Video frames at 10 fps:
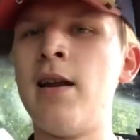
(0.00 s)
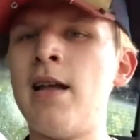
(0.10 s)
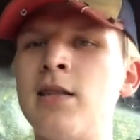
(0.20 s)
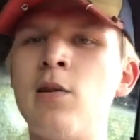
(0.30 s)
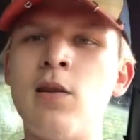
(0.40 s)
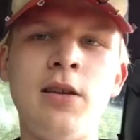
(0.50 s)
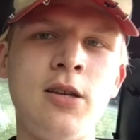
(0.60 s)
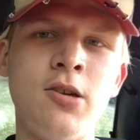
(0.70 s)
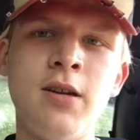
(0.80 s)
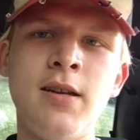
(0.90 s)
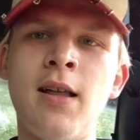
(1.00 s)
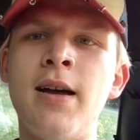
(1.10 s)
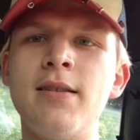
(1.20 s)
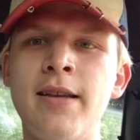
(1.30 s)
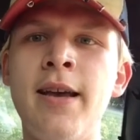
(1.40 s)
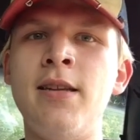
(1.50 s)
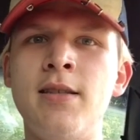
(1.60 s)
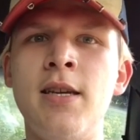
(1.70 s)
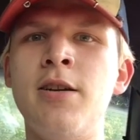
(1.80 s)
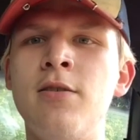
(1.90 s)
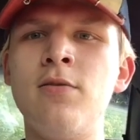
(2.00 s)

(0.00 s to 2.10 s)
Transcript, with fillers: and I totally agree. Like tan interior